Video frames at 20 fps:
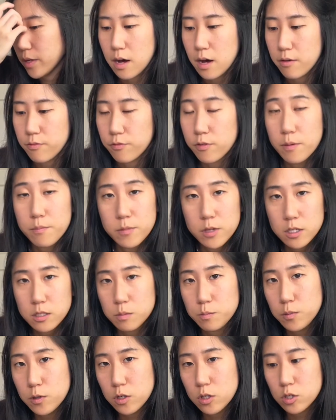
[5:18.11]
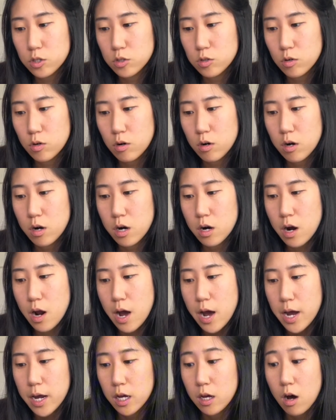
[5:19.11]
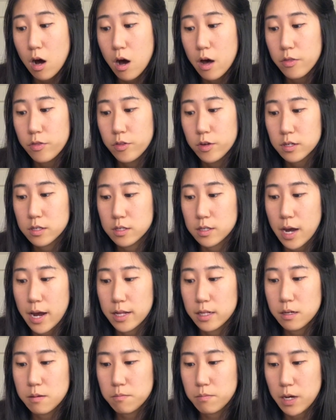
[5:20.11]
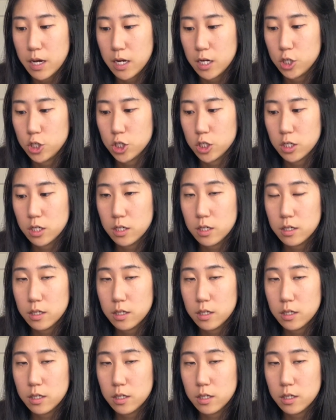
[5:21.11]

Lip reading: From this bookstore, I got The Silent Patient,